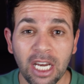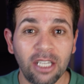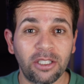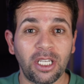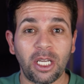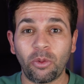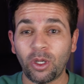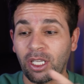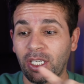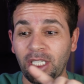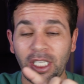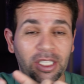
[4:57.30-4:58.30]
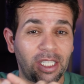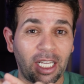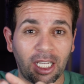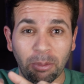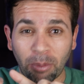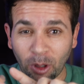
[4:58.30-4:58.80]
Let's say whether it's
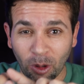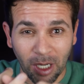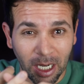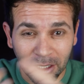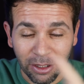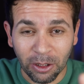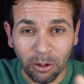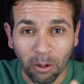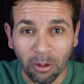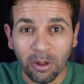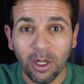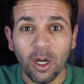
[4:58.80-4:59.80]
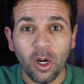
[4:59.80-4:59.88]
like a blog article,